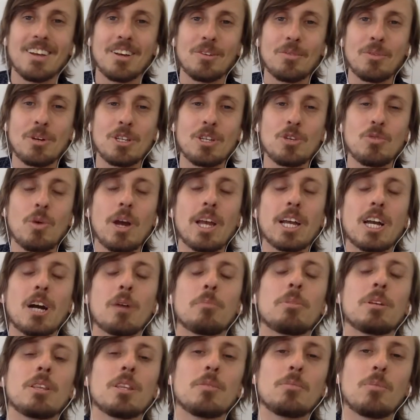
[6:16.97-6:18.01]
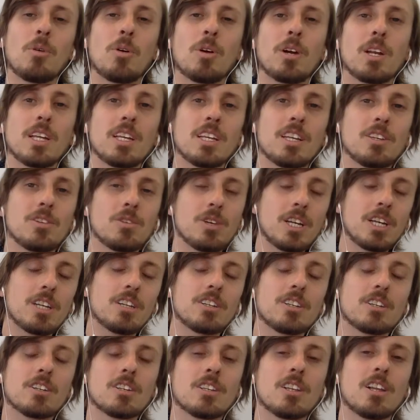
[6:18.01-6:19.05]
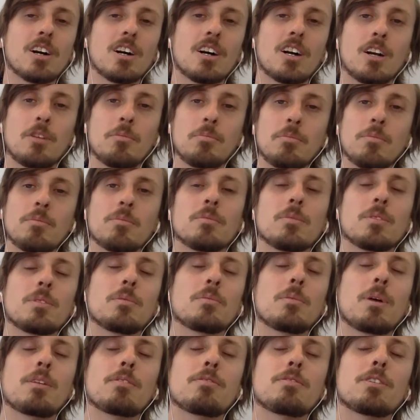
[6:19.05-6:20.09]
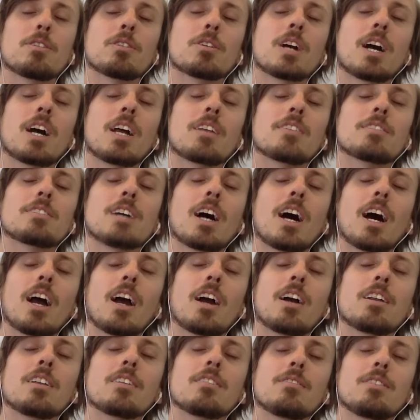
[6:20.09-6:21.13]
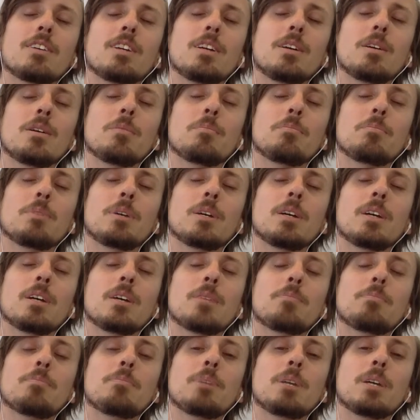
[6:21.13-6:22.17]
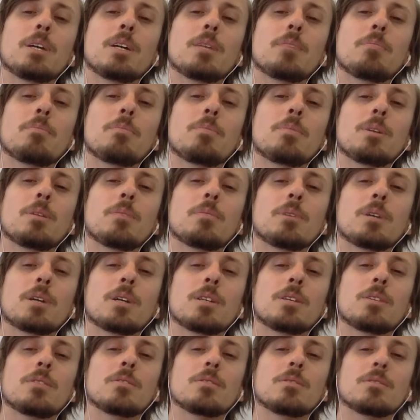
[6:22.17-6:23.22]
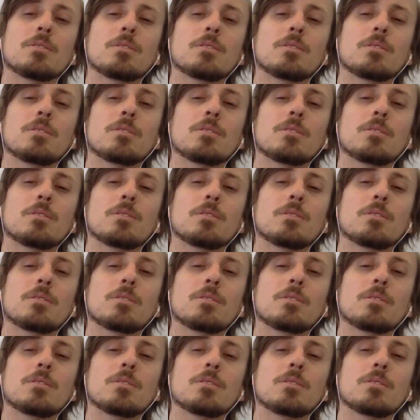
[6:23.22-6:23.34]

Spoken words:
when you wake up in the morning and you hear your alarm, you might feel kind of tired, and beep, beep, beep, beep, and you